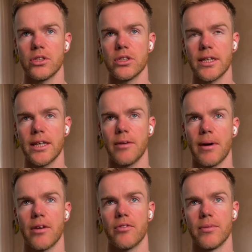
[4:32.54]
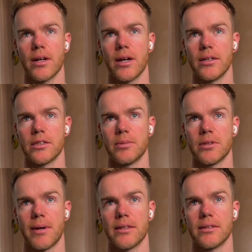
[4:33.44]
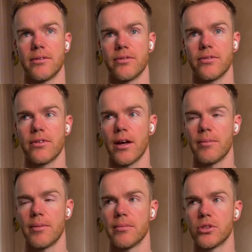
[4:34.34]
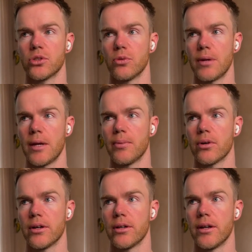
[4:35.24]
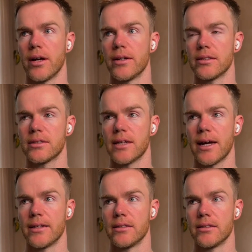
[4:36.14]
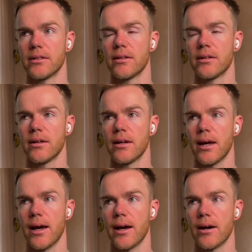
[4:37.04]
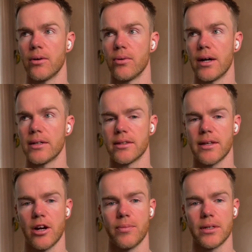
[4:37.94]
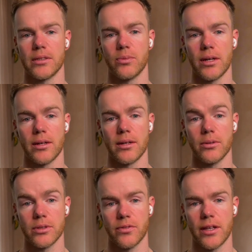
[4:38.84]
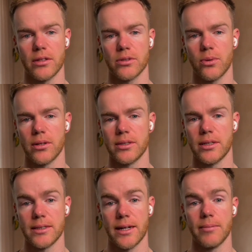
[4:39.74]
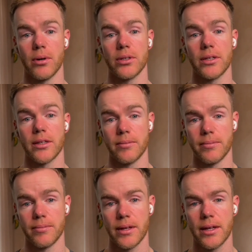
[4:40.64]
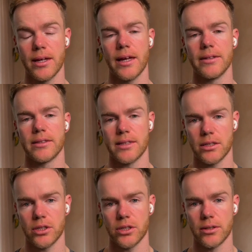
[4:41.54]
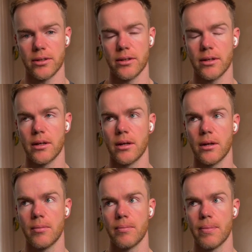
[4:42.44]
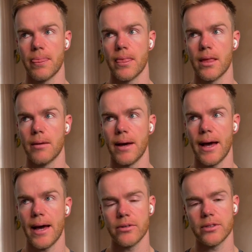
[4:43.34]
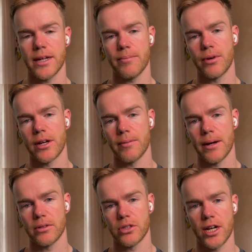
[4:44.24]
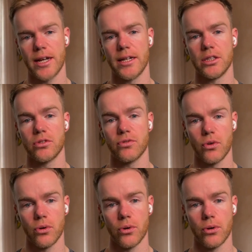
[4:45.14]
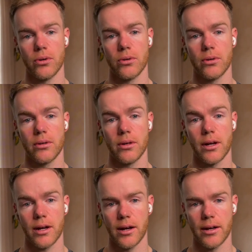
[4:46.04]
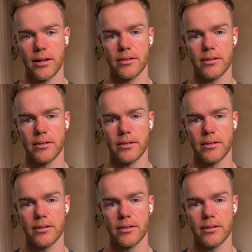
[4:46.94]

Just thinking about it from the client's perspective, I mean, I'm sure people can understand how, as a therapist, we can cultivate those qualities and embody them in session. But how does that bring about change for a client?